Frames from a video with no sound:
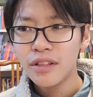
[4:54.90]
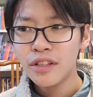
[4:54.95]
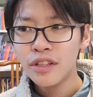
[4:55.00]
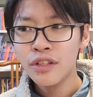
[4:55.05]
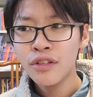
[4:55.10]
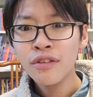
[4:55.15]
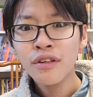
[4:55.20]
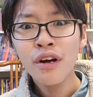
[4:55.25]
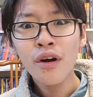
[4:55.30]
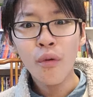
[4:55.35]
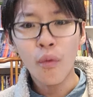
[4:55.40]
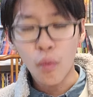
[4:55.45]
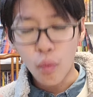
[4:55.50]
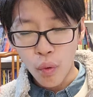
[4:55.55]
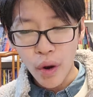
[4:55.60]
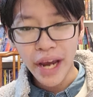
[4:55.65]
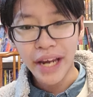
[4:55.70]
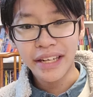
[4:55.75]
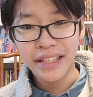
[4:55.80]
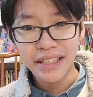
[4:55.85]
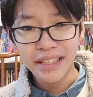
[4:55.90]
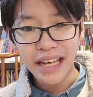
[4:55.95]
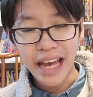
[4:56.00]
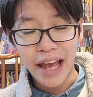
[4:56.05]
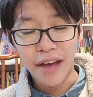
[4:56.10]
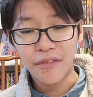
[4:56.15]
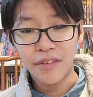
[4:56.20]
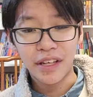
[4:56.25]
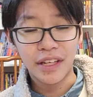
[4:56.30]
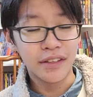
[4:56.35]
weight
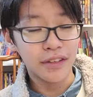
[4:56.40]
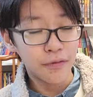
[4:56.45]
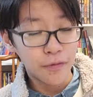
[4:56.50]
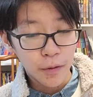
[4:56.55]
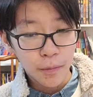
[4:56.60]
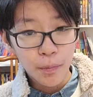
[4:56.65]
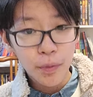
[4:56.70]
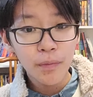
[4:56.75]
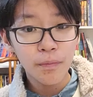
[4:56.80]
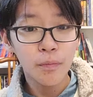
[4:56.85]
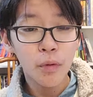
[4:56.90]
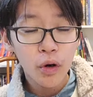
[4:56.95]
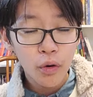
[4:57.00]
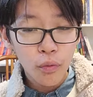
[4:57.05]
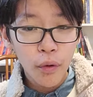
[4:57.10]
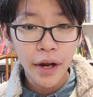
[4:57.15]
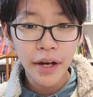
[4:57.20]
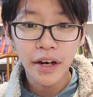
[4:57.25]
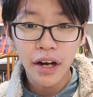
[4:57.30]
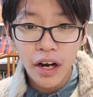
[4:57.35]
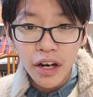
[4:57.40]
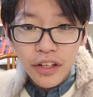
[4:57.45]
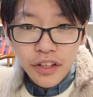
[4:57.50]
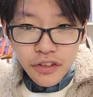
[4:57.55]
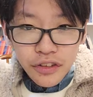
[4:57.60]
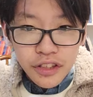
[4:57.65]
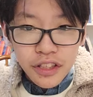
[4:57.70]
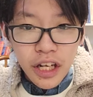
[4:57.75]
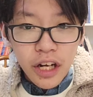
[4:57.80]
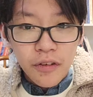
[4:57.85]
heavy. If you put more weight on
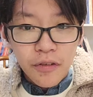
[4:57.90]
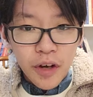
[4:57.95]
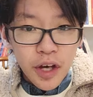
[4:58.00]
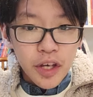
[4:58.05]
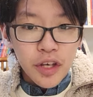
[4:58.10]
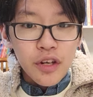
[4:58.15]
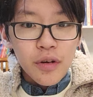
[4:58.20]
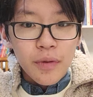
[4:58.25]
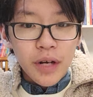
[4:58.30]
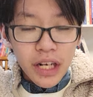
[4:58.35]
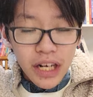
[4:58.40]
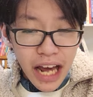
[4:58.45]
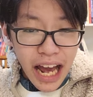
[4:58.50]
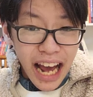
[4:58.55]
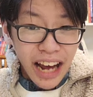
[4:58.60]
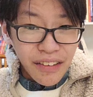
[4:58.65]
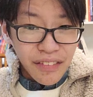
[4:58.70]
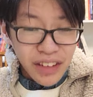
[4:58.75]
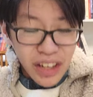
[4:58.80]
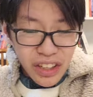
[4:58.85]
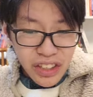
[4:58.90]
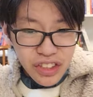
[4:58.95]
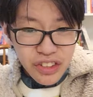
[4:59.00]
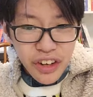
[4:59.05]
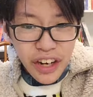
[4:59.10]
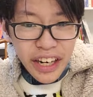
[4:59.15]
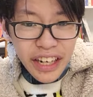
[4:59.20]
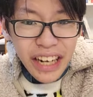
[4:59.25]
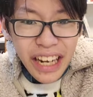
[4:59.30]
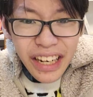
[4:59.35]
yourself, you're going to have a lot of
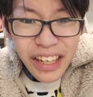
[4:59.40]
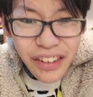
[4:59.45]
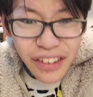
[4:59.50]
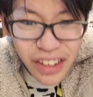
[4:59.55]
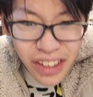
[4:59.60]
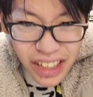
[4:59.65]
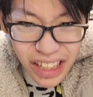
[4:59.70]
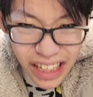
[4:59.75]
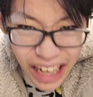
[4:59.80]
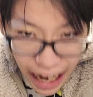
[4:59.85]
strain, and you're going to